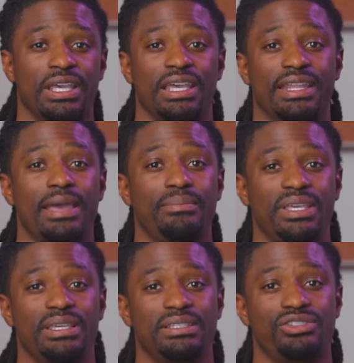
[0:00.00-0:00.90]
and that
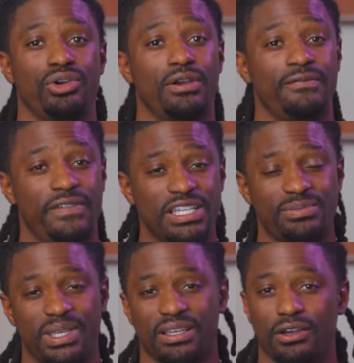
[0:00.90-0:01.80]
means your
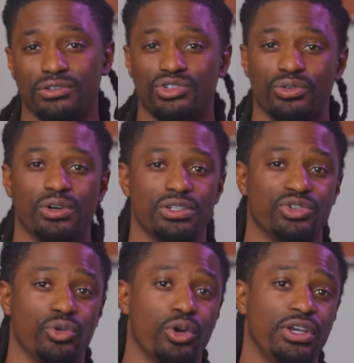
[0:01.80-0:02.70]
investment goes towards
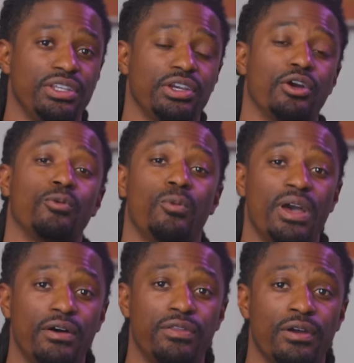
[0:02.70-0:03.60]
growing your
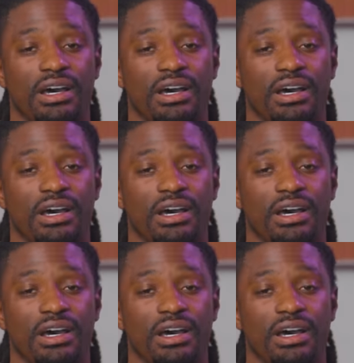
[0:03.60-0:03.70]
wealth